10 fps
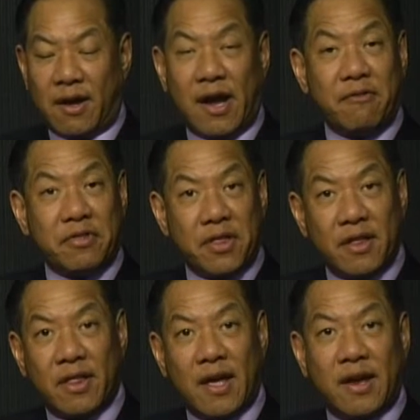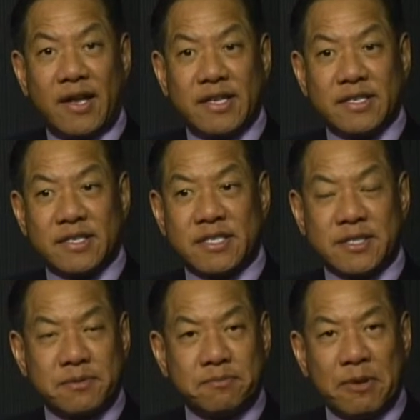everything that is
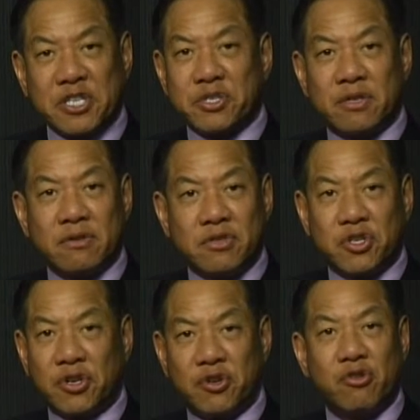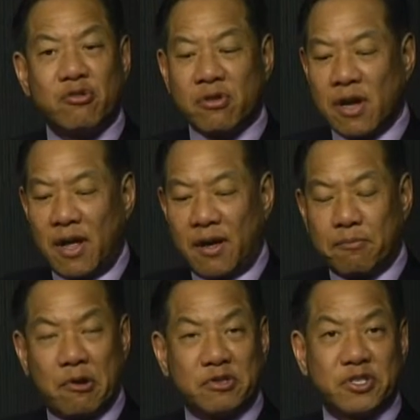special to your
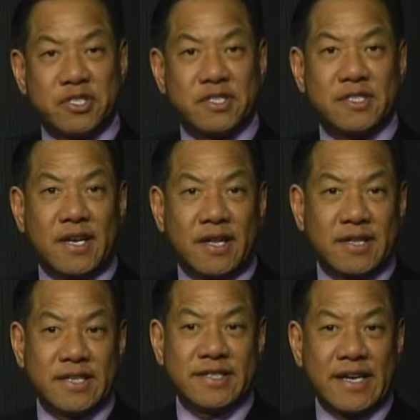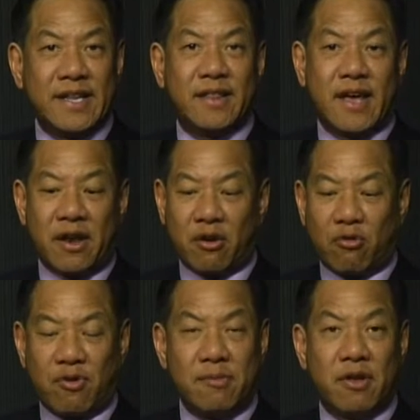purchase and sale is in that
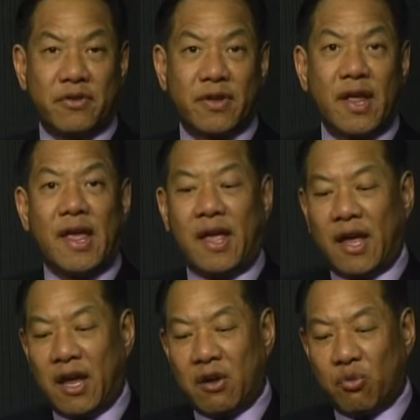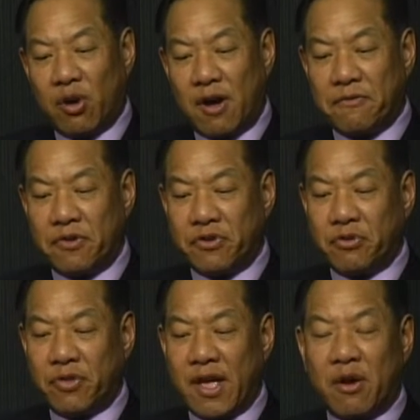agreement. And we often
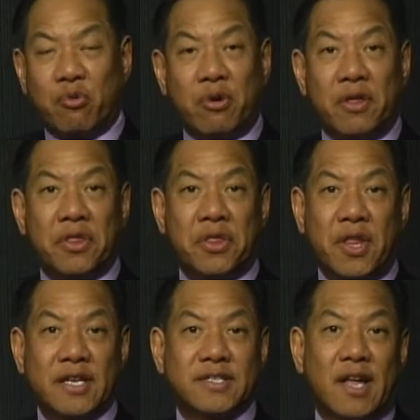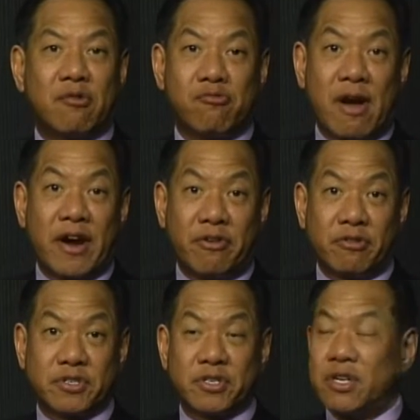do that with things like
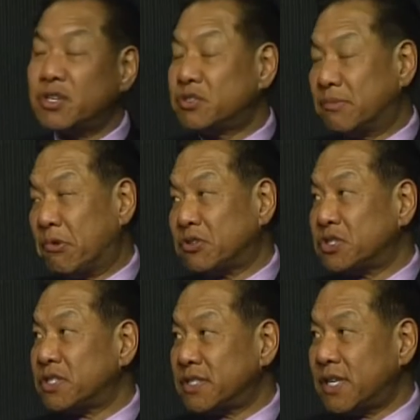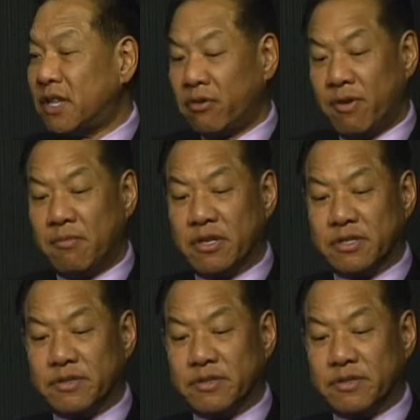riders to purchase and sale agreements.